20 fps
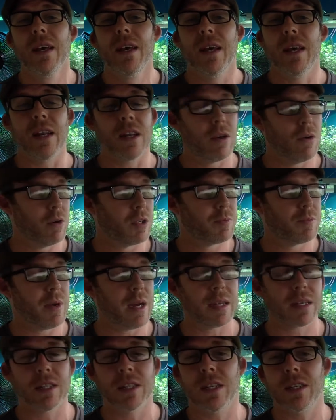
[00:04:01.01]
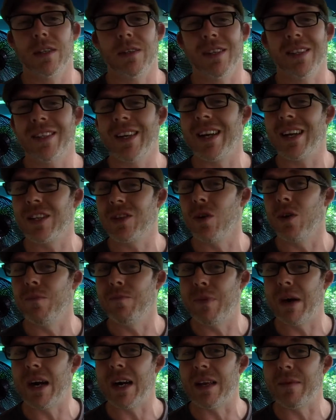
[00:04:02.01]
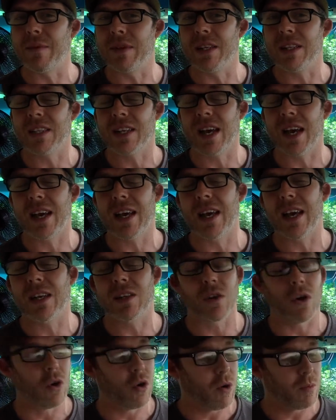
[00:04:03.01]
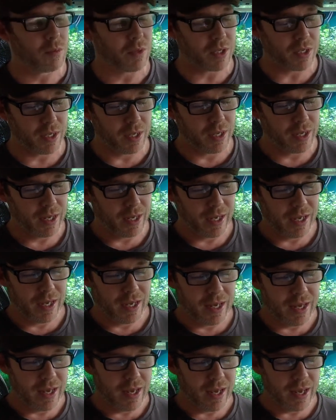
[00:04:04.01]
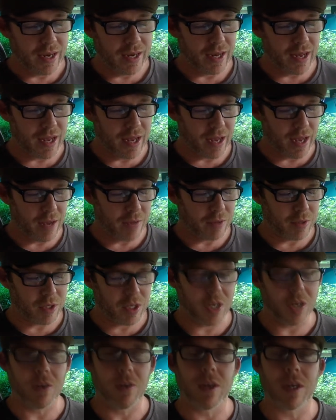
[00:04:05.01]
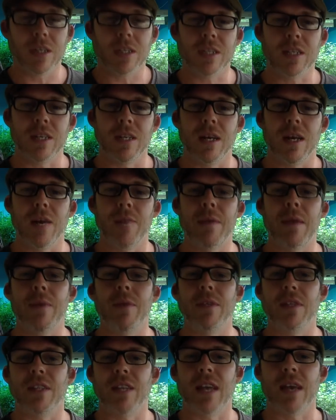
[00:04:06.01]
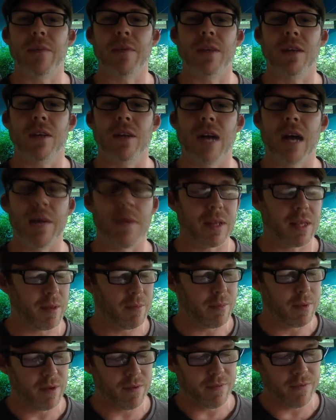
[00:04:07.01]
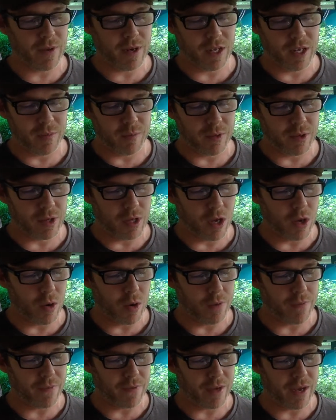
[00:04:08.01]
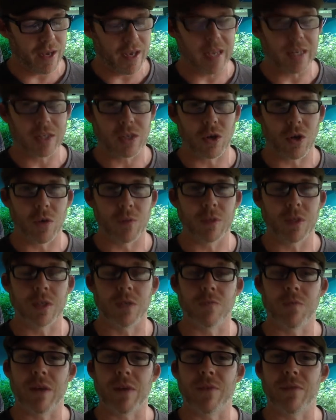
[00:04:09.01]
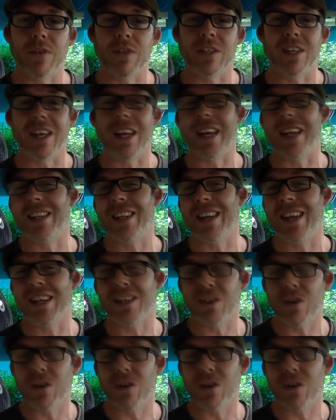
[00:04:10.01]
And he goes back to this, it's not his old buddy, but this guy H. Holmes. And I was curious, and maybe Sam can comment in the video below if H. Holmes is in reference to H.